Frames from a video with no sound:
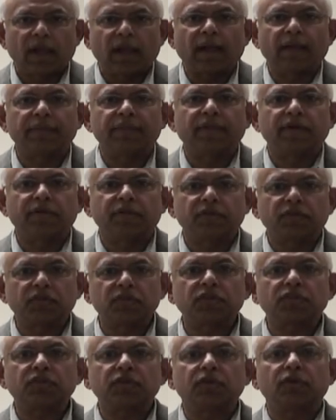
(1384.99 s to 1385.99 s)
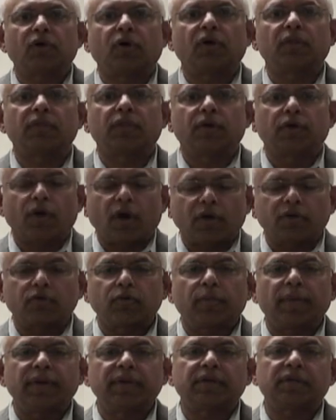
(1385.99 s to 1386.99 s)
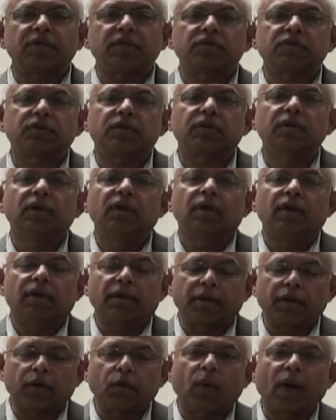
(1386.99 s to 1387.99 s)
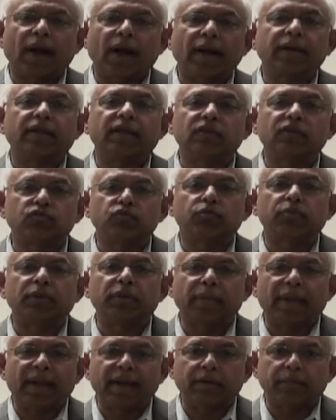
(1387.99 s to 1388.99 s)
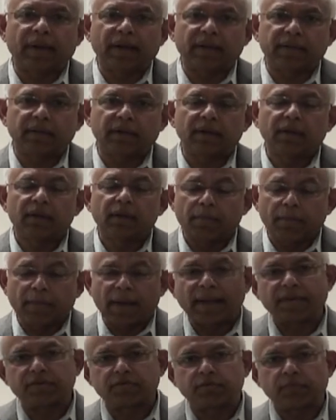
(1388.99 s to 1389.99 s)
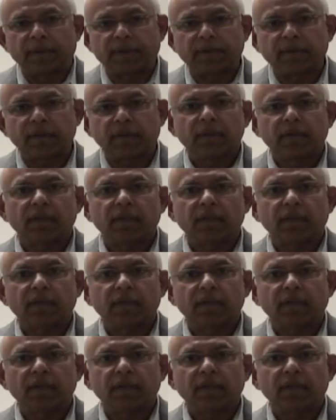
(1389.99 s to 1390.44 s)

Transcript: And the decision on the documentation required is to be made by the management.